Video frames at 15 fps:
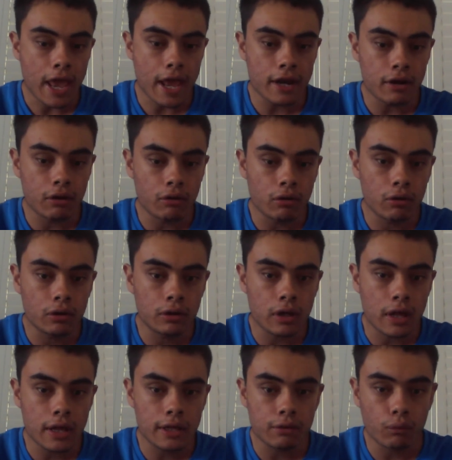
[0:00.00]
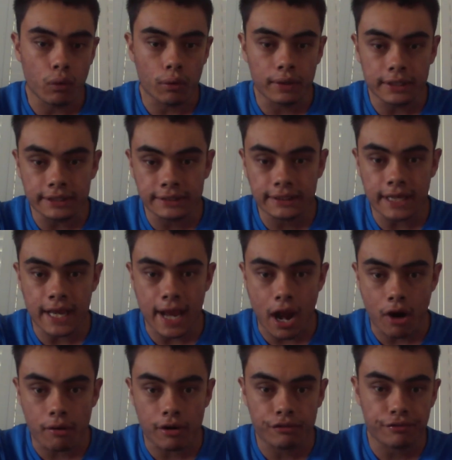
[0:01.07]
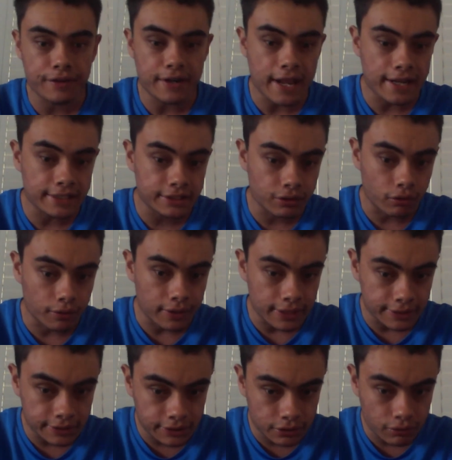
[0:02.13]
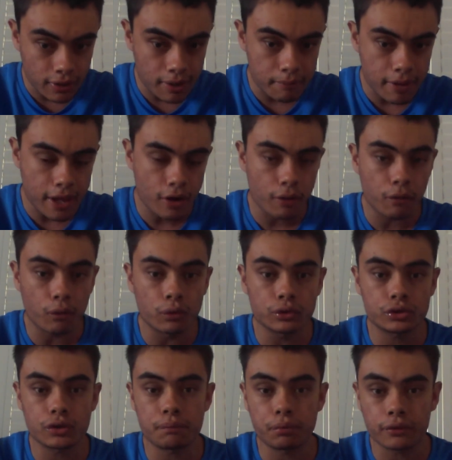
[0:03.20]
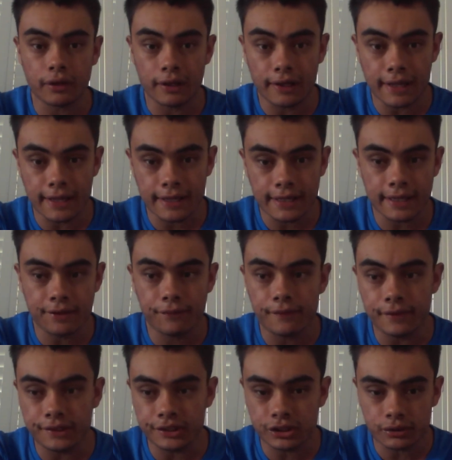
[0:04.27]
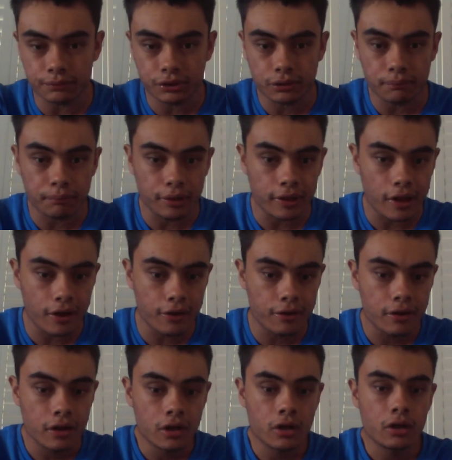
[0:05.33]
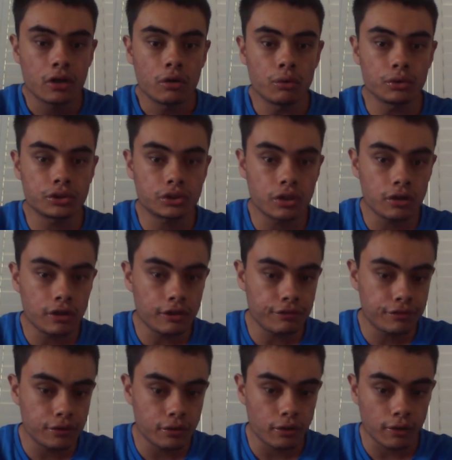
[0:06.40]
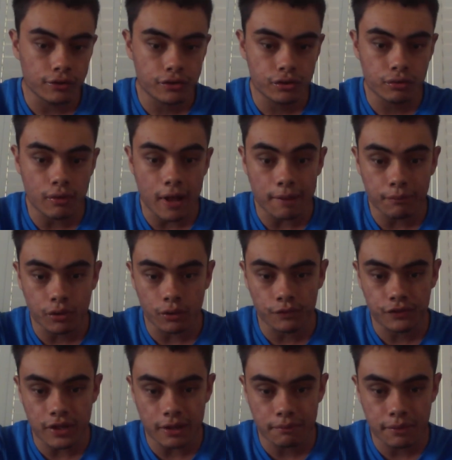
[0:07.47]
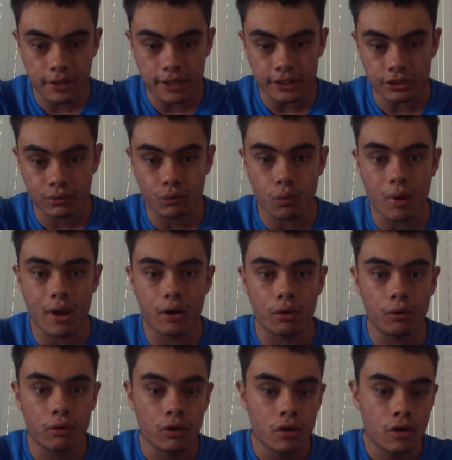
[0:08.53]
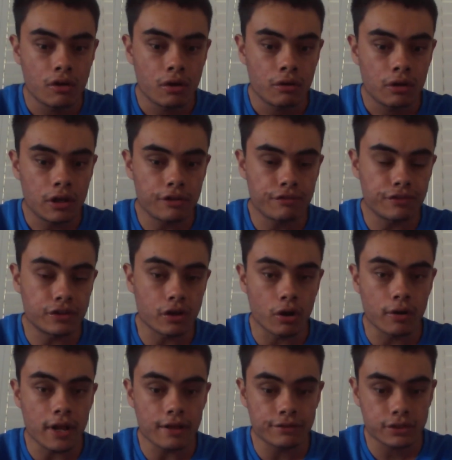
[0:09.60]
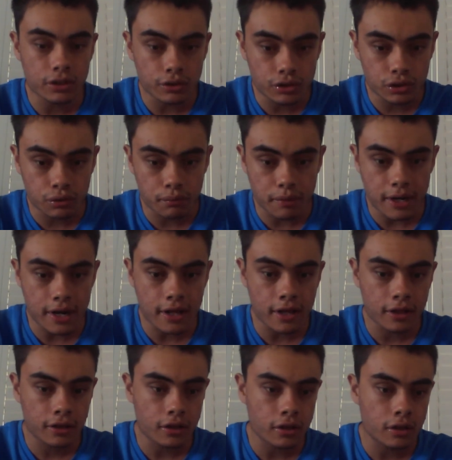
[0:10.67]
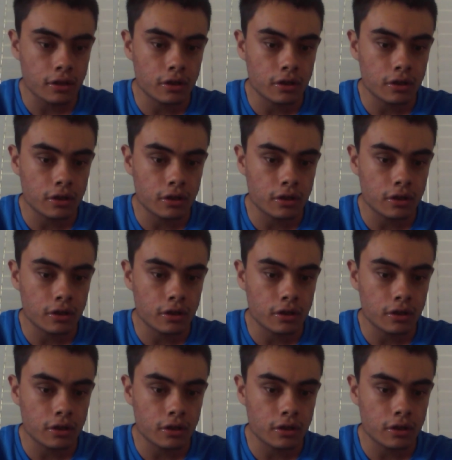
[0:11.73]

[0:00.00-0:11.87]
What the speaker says: at warriorsnrlfanatics on Instagram, and I'll also put the link in the description below. Also, if you'd like to contact me as well, if you don't have social media,